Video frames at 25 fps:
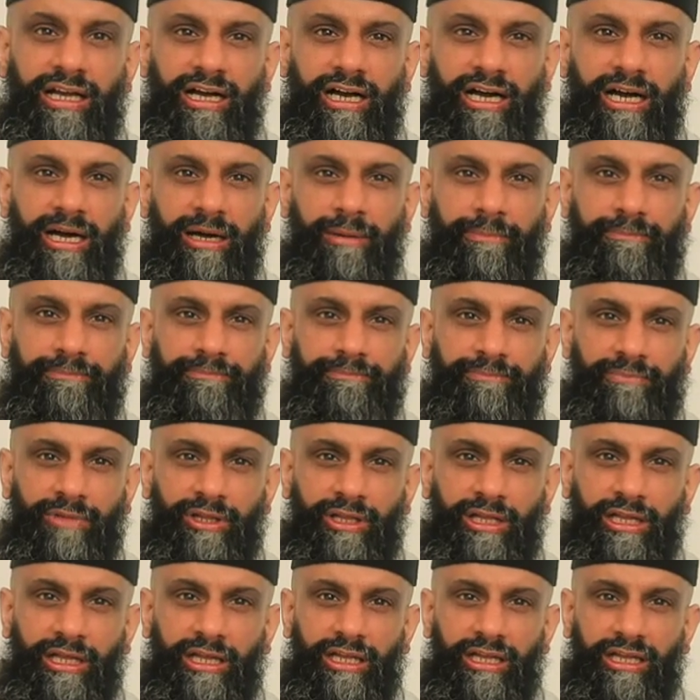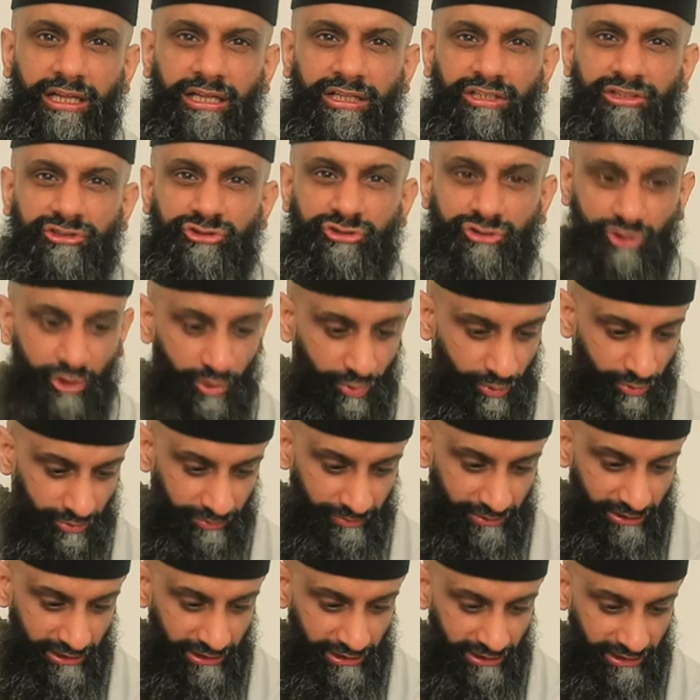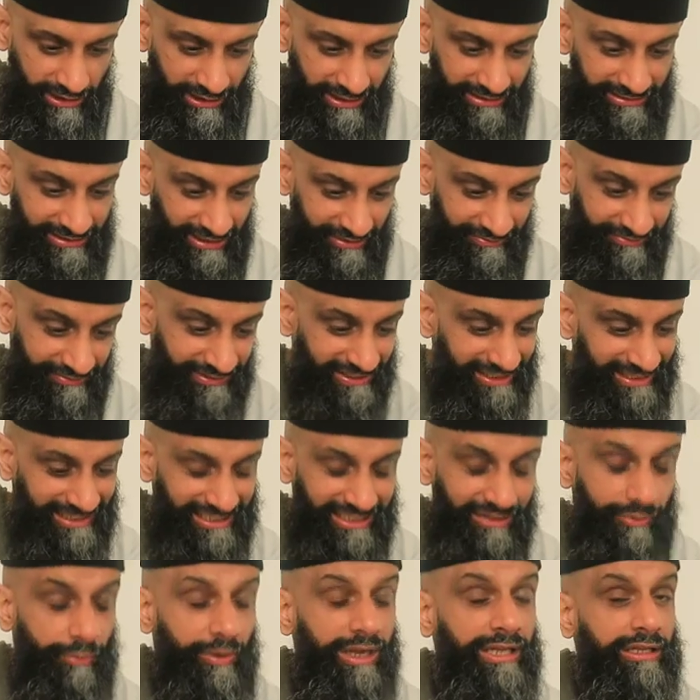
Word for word: Um, so, is it vegan?